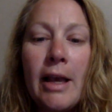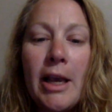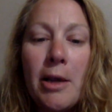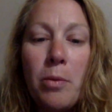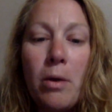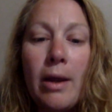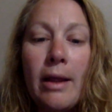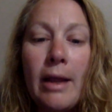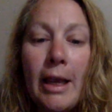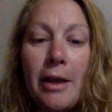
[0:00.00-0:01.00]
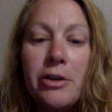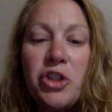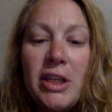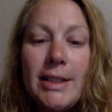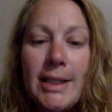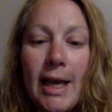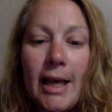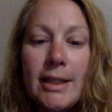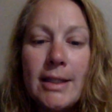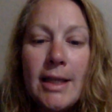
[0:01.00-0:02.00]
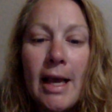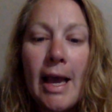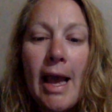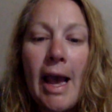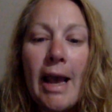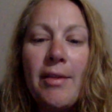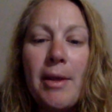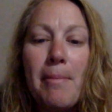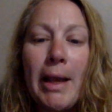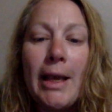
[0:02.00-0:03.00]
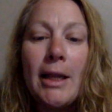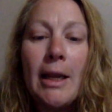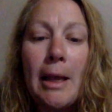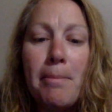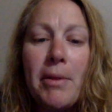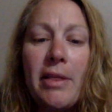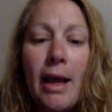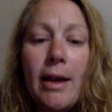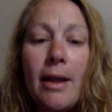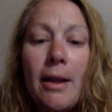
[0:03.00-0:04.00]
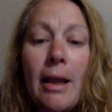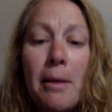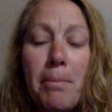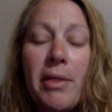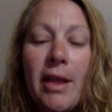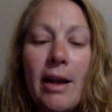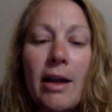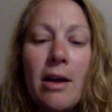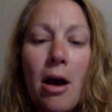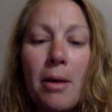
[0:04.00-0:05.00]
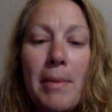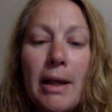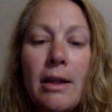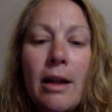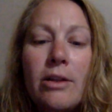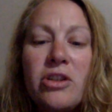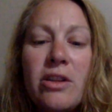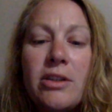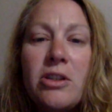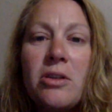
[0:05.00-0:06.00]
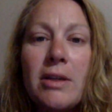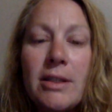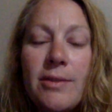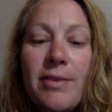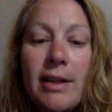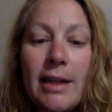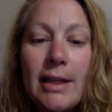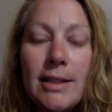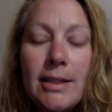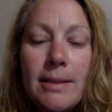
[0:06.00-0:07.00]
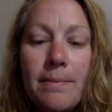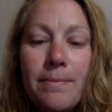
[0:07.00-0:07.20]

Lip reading: Hear what he or she says, and then make an empathetic comment to the student's feelings.